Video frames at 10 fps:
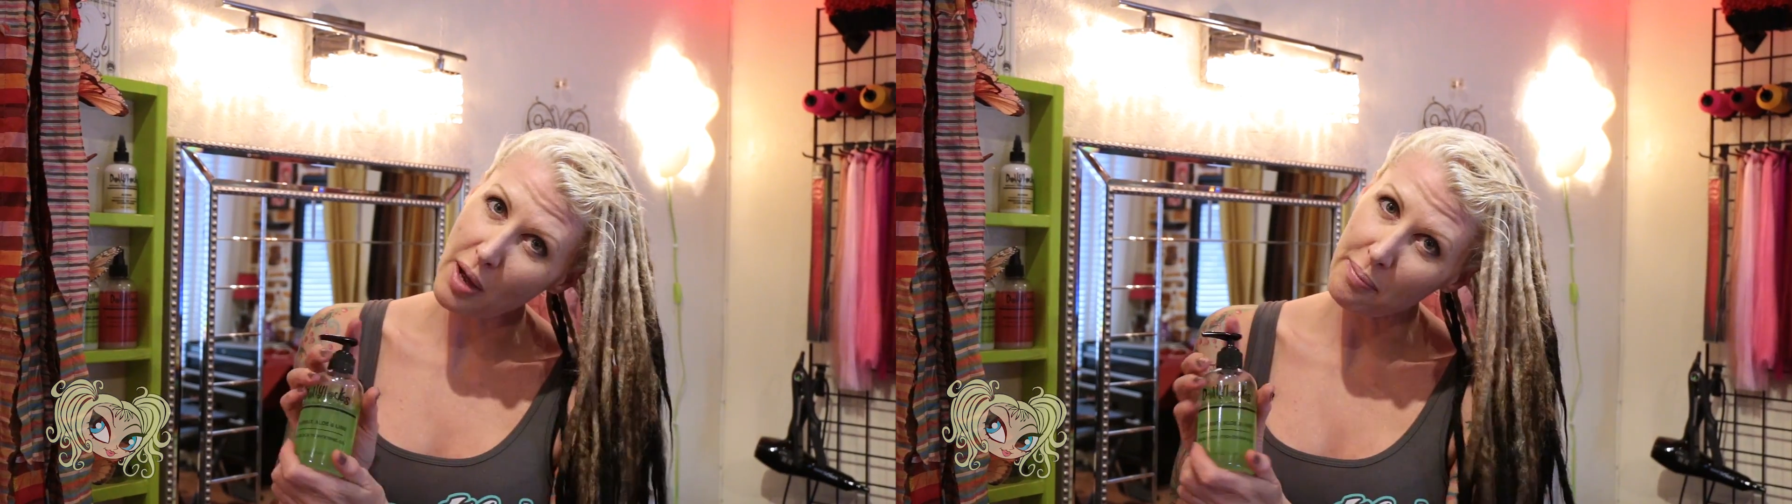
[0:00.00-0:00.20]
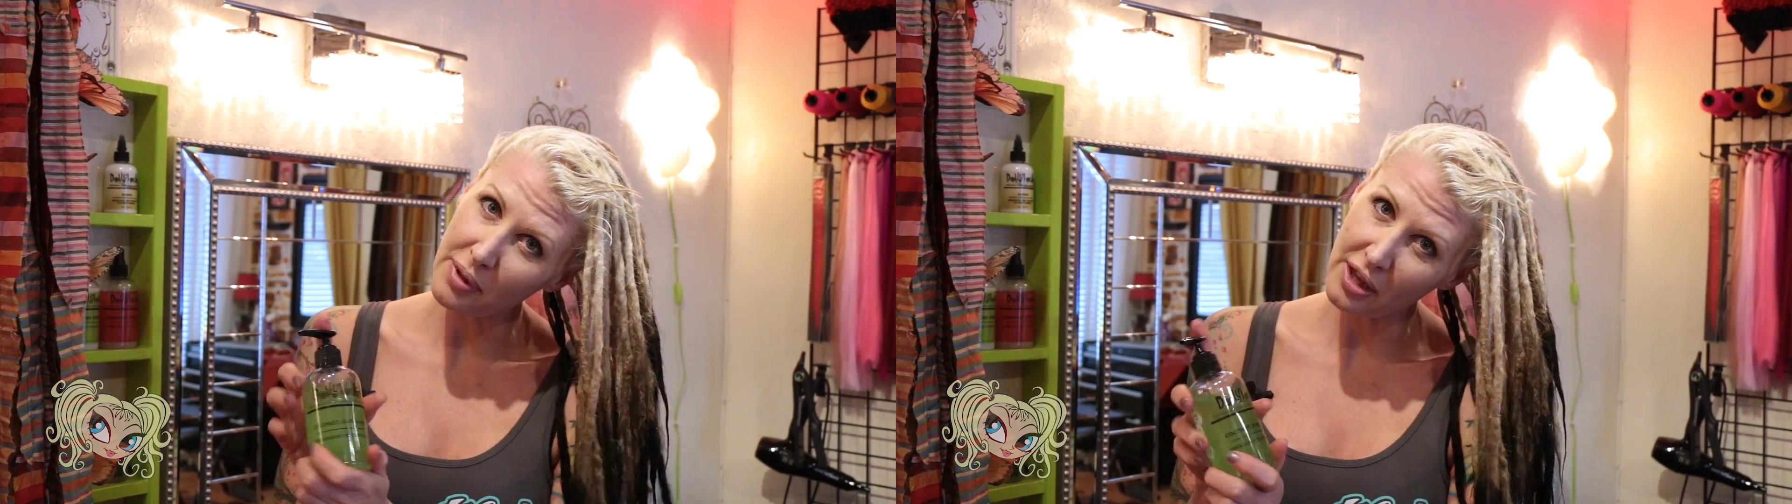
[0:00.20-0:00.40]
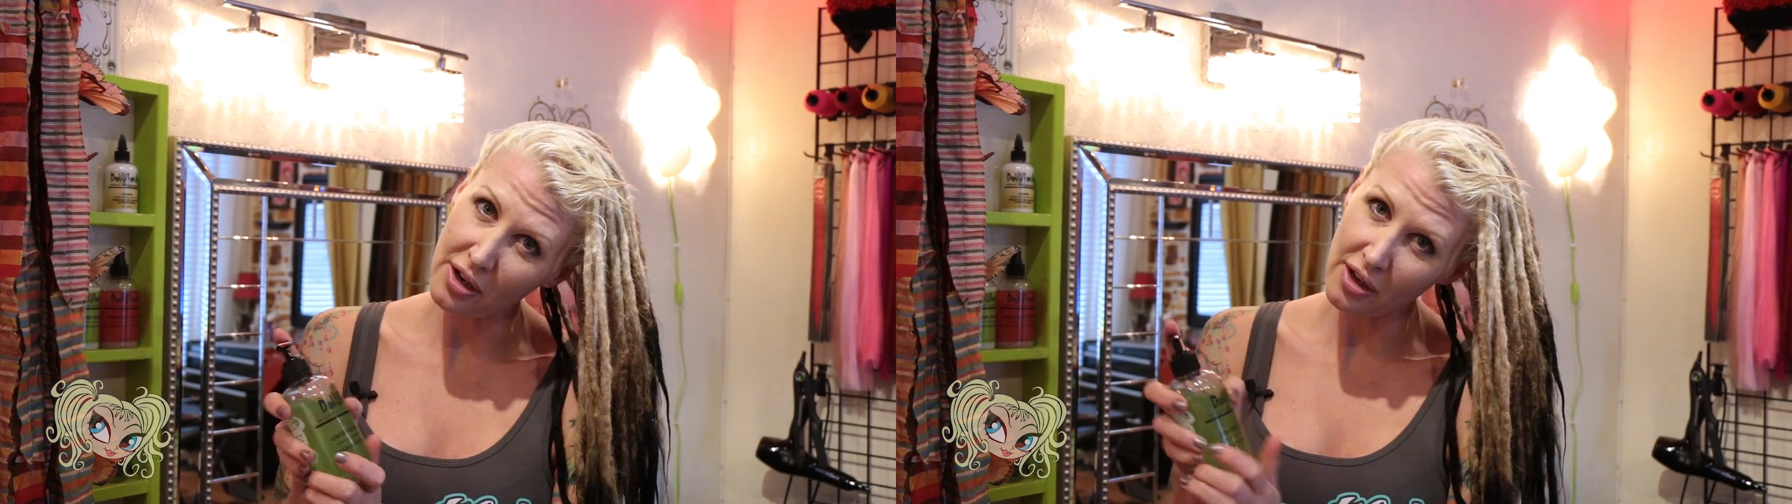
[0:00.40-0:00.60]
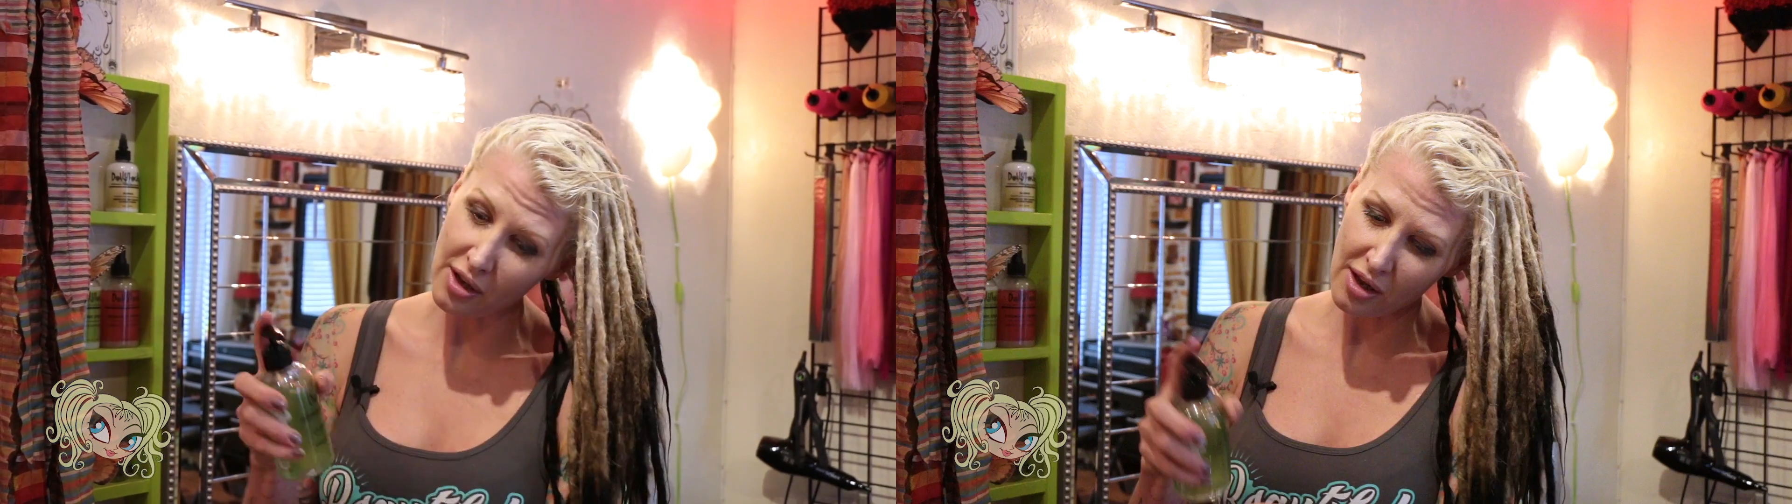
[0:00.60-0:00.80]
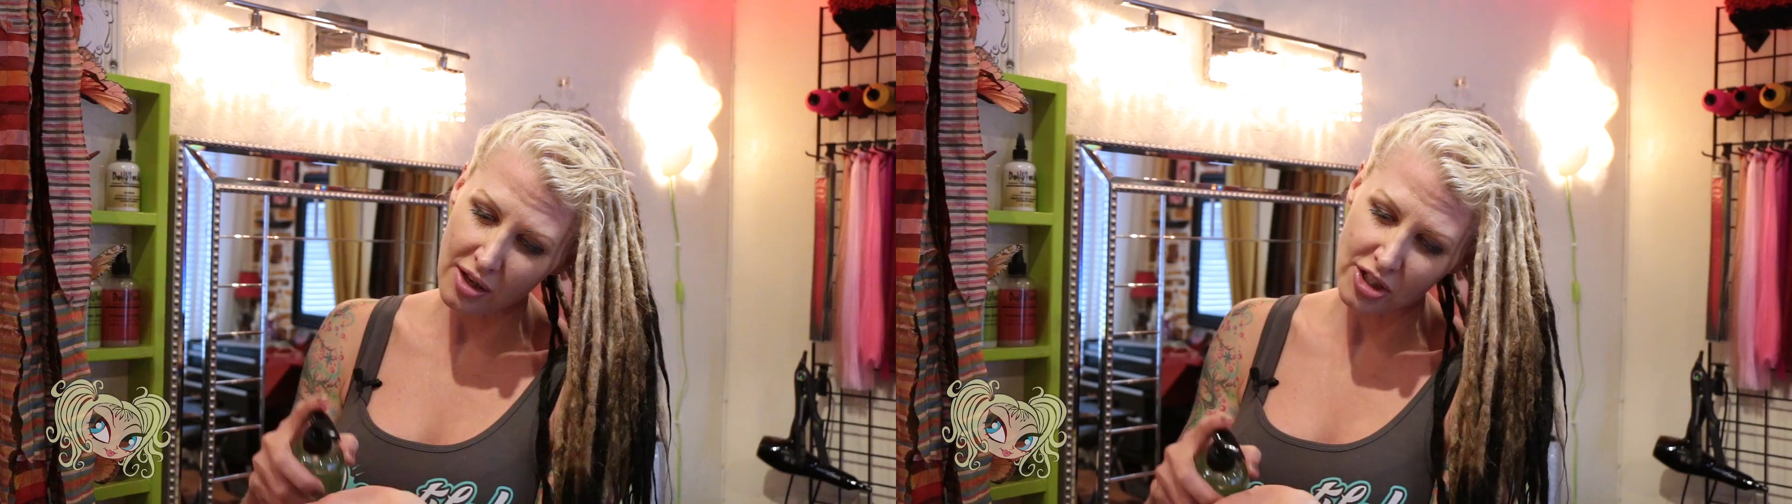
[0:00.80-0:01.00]
pump a
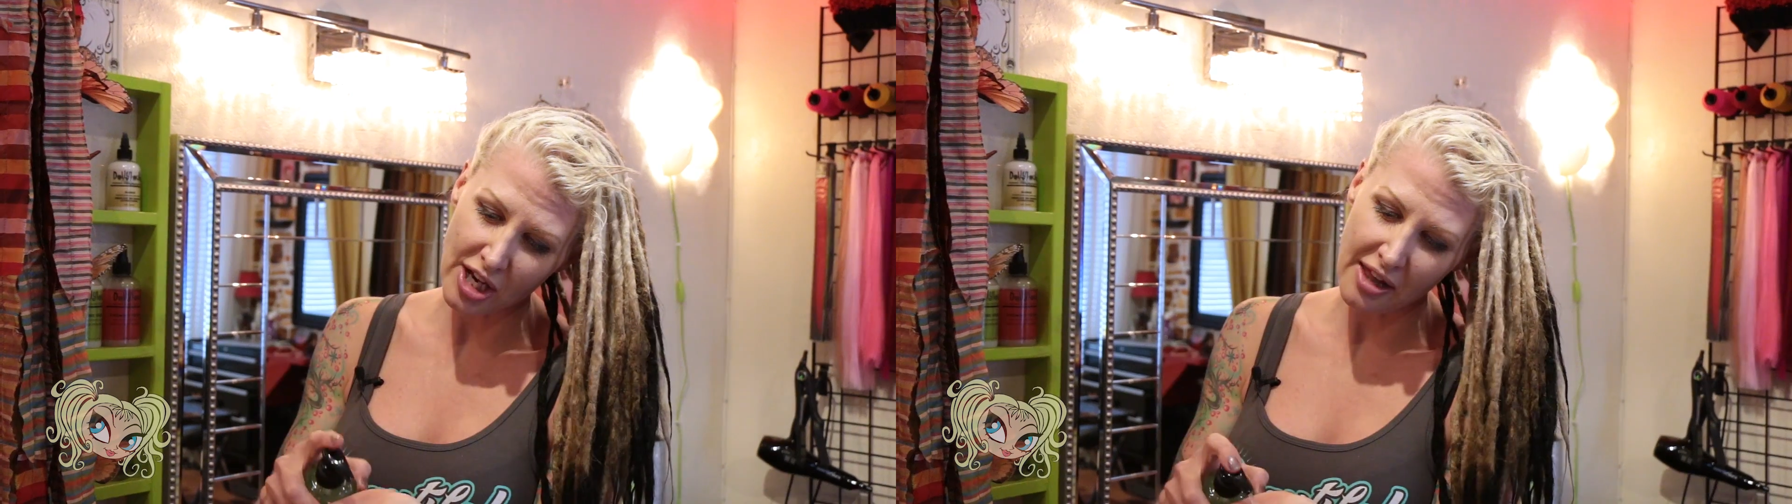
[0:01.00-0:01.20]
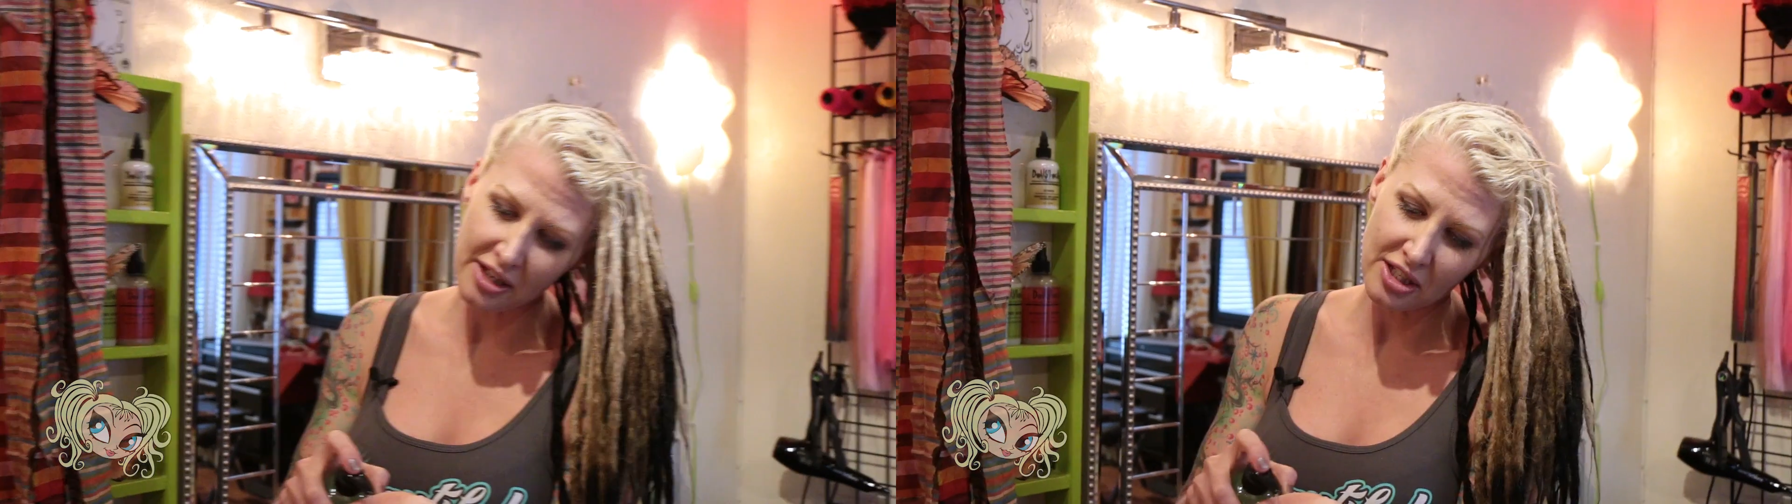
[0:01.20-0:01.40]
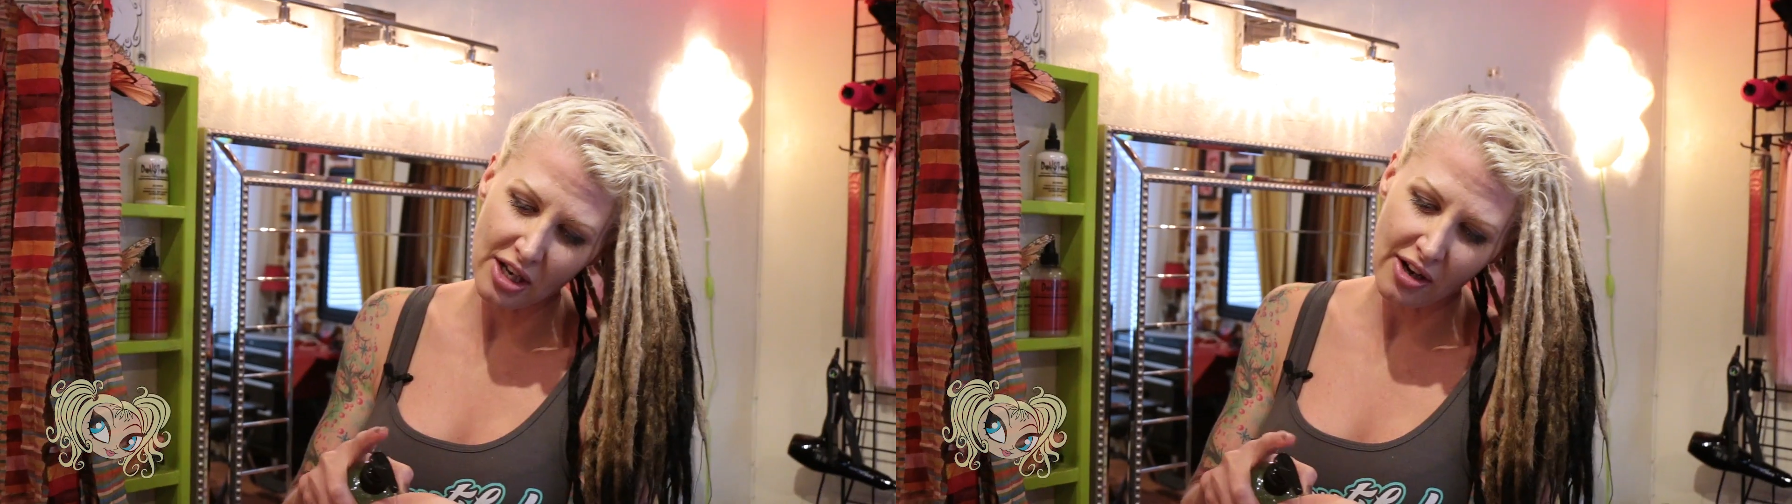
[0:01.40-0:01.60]
little gel into